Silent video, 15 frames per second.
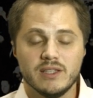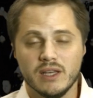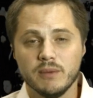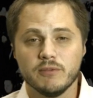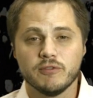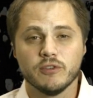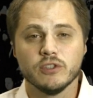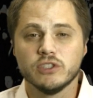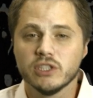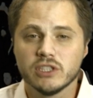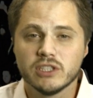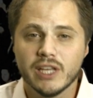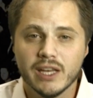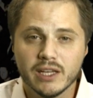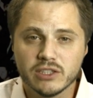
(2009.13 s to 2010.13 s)
tip for
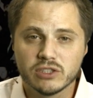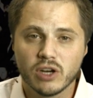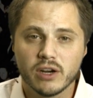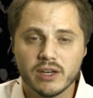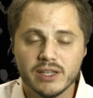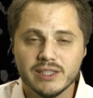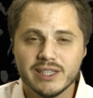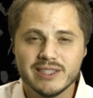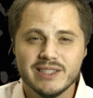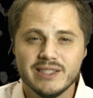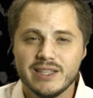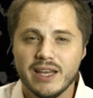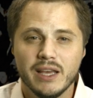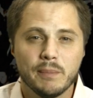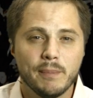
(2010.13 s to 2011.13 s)
just getting started. It doesn't
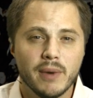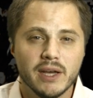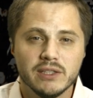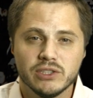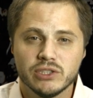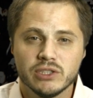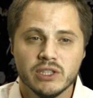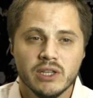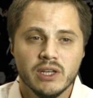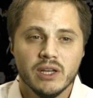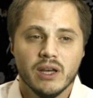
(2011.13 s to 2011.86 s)
take much